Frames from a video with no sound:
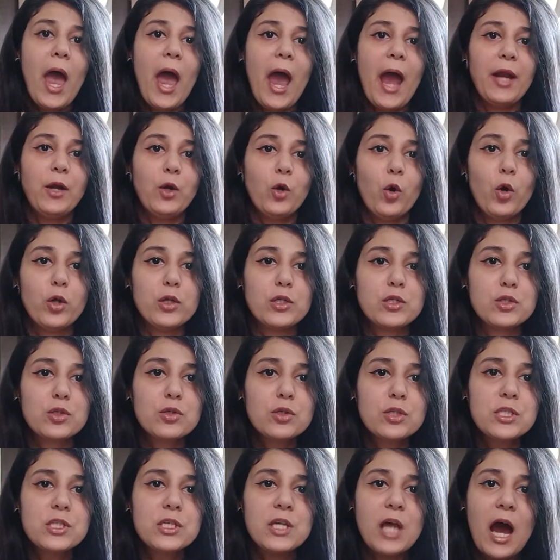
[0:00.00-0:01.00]
and also
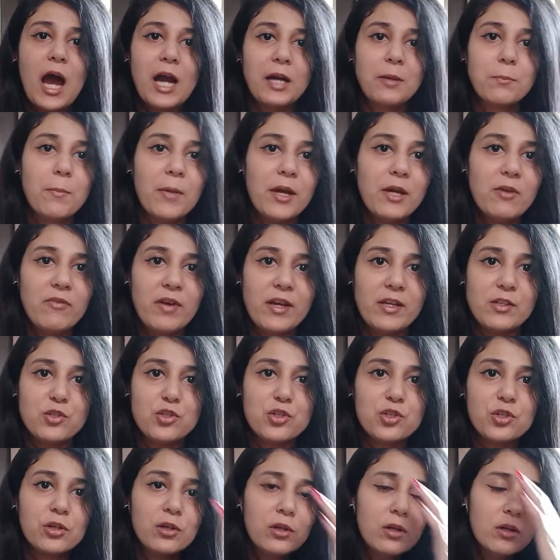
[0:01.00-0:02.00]
start my
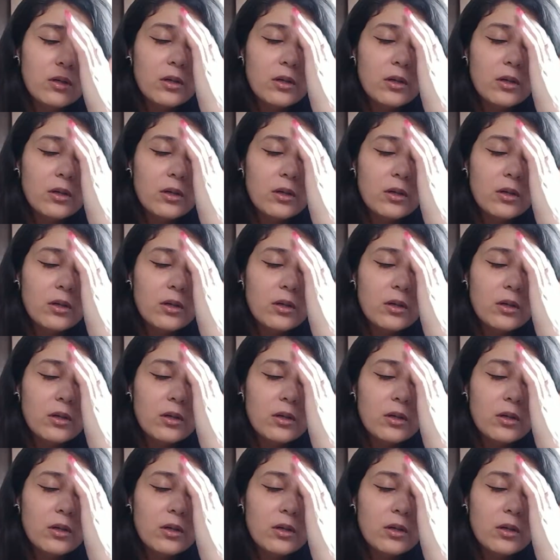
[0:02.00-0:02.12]
venture